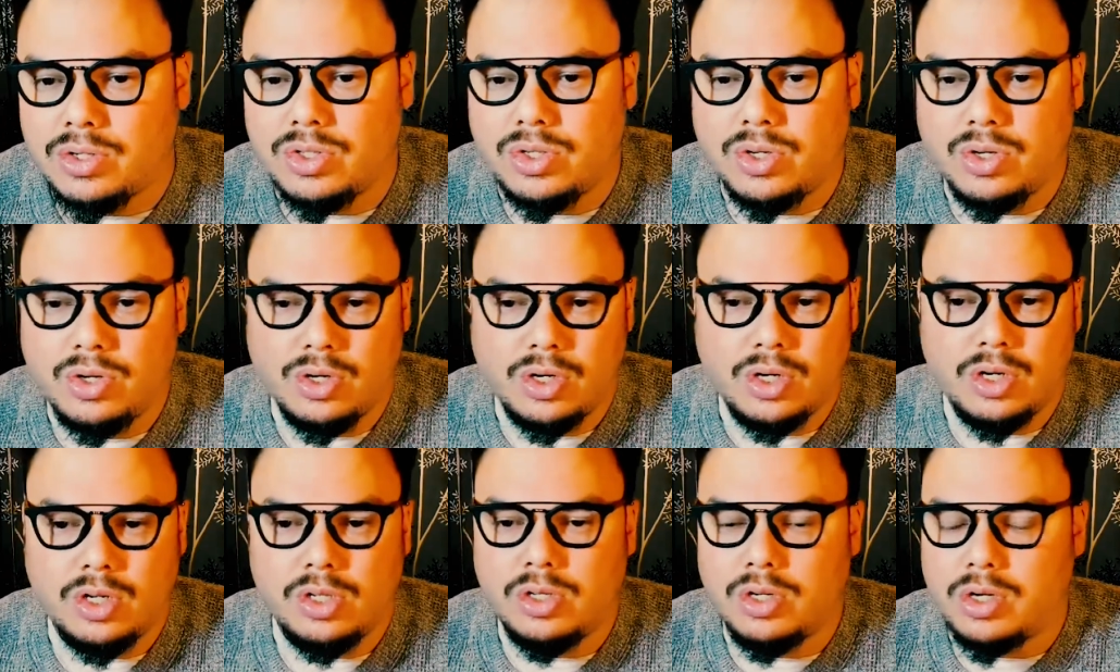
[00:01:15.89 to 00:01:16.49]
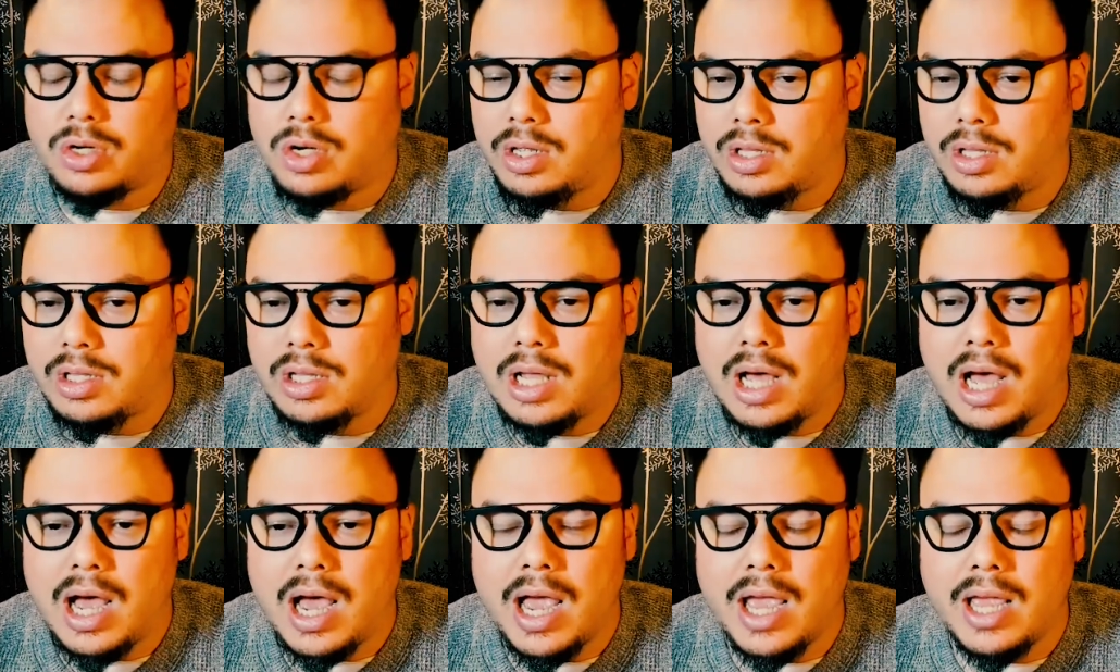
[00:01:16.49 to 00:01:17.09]
So you're going to look
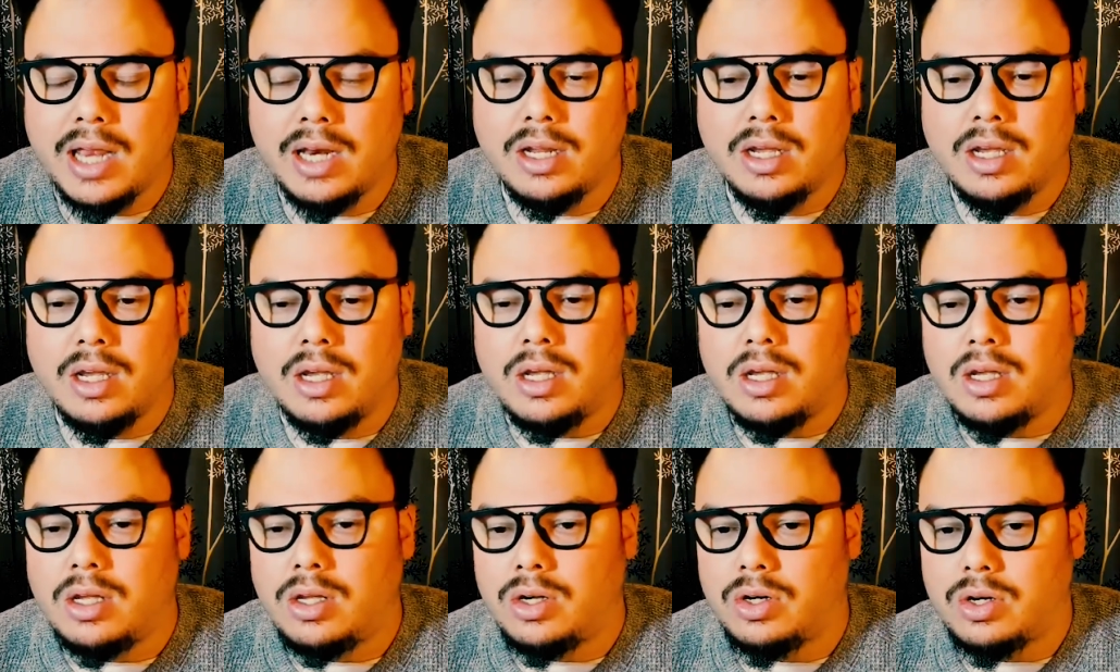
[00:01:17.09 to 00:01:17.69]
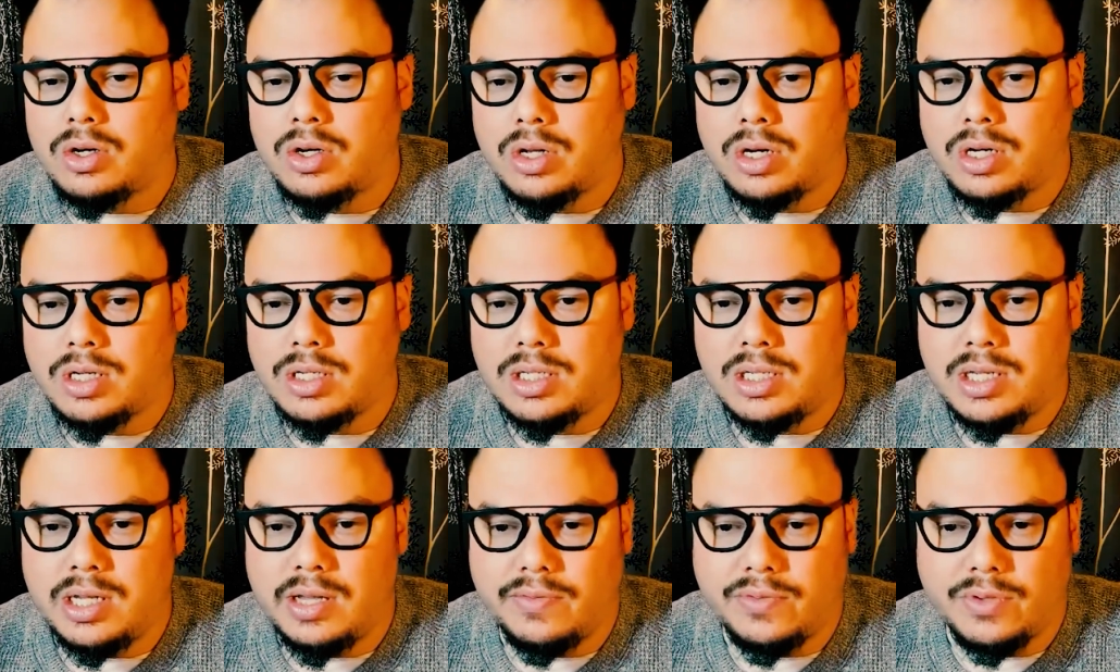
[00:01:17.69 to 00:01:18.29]
online, you're going to
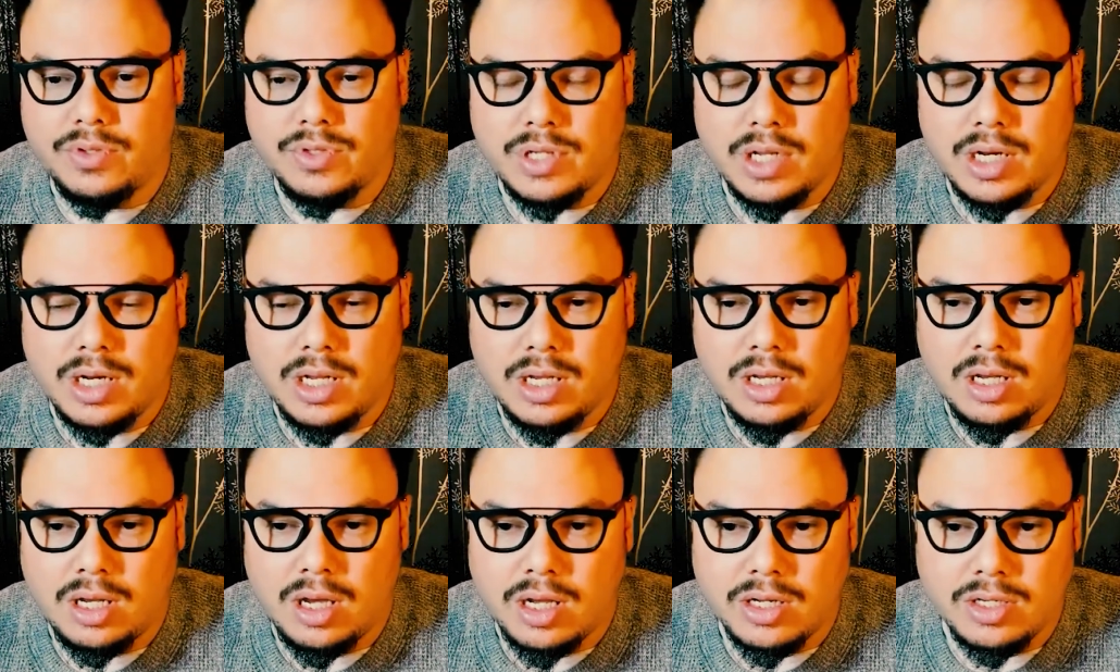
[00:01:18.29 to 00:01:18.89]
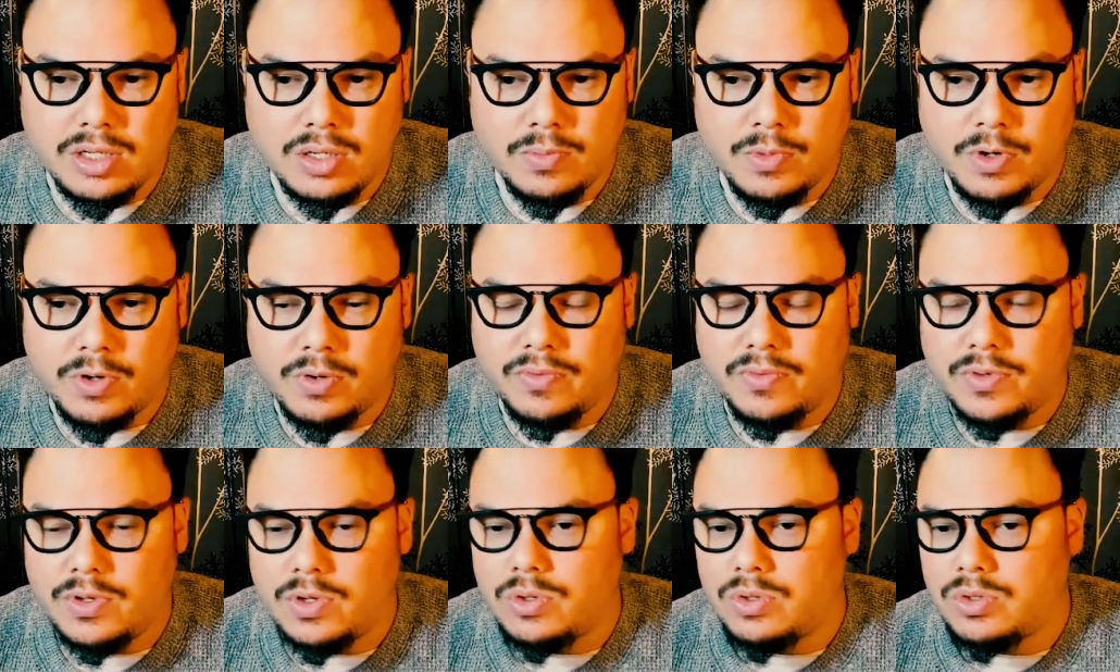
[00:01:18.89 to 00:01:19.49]
see if there's any customer
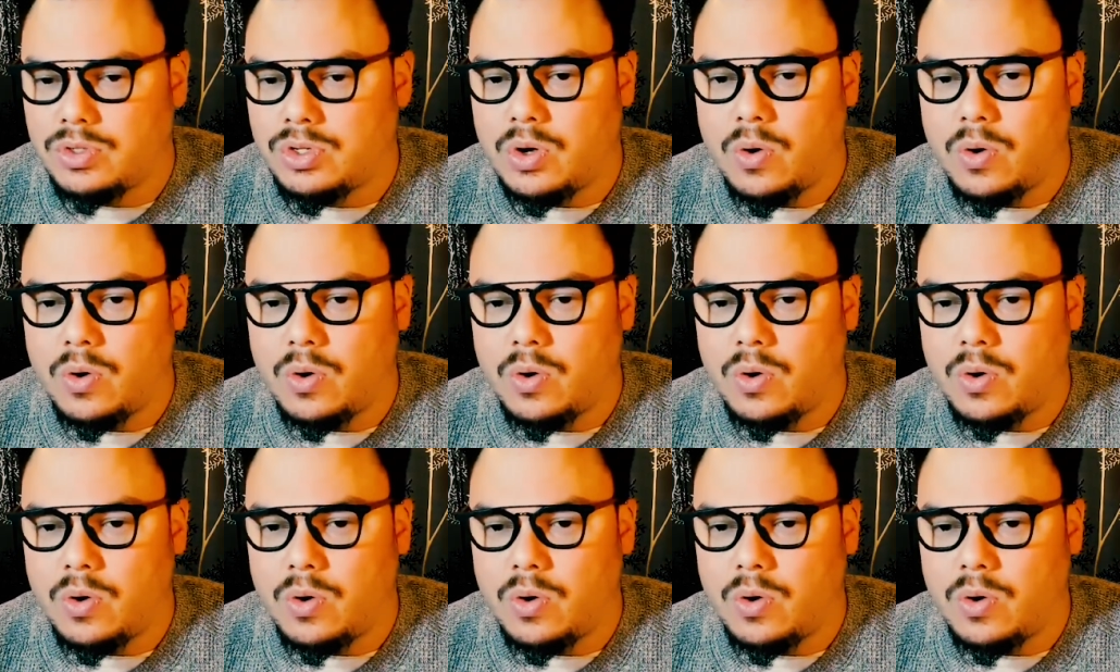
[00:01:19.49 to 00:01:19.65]
reviews,